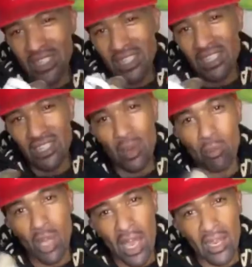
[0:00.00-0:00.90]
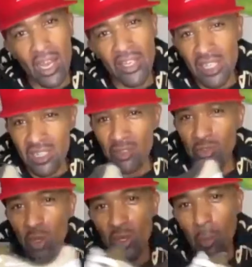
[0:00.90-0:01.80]
this because I'm like, I need to
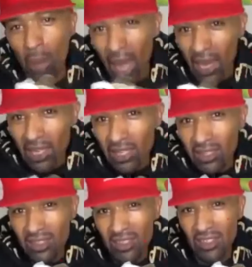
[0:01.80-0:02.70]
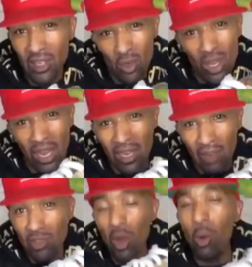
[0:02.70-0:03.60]
fill the pack. You know, like
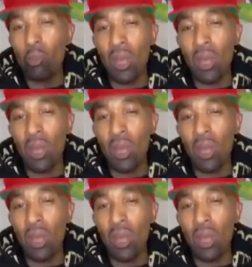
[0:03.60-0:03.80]
have the whole pack.